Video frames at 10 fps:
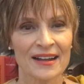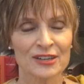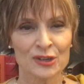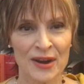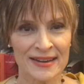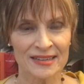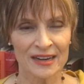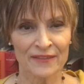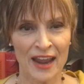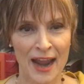transit
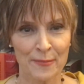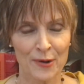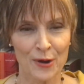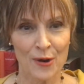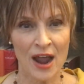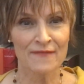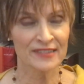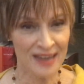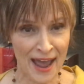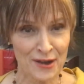of
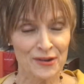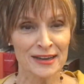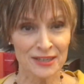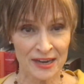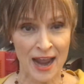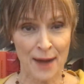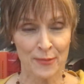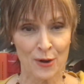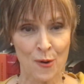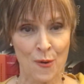Saturn into
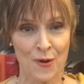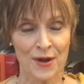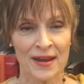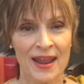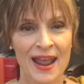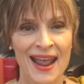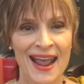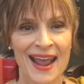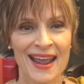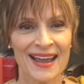Capricorn,
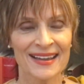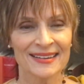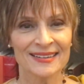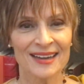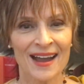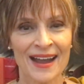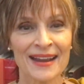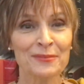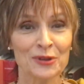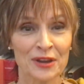and I
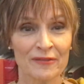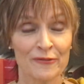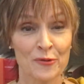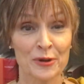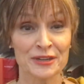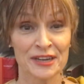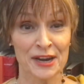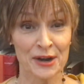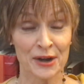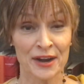am looking forward to
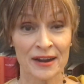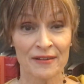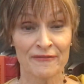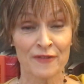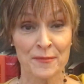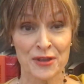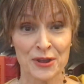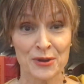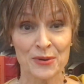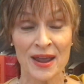hearing from
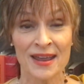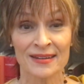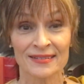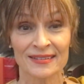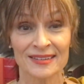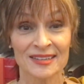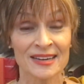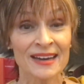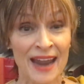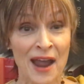you and
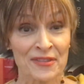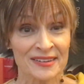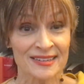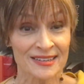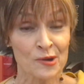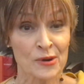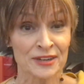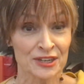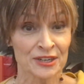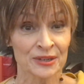seeing how this is going
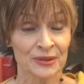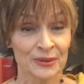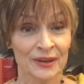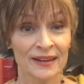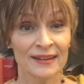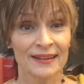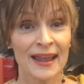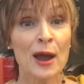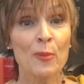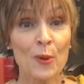to
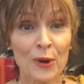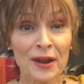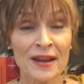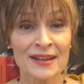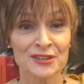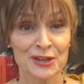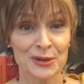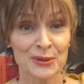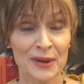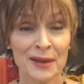help organize
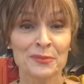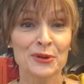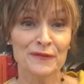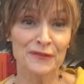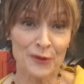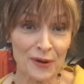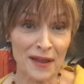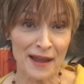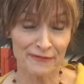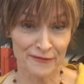you and move your
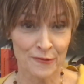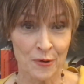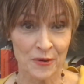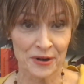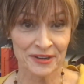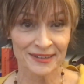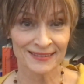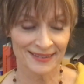life forward.